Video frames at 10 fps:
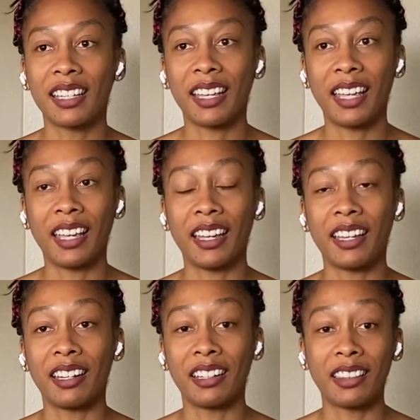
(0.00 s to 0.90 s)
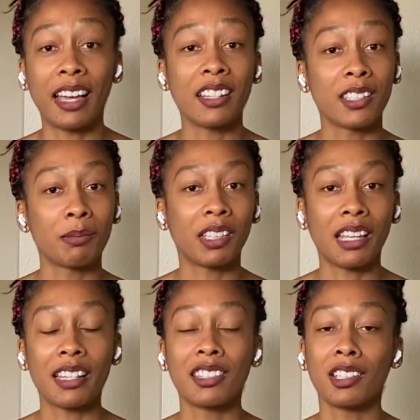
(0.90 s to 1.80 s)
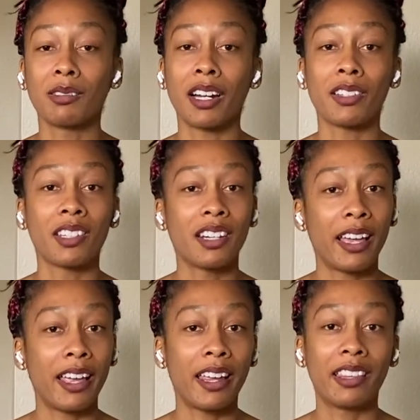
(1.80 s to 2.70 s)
And that's something that's still around today.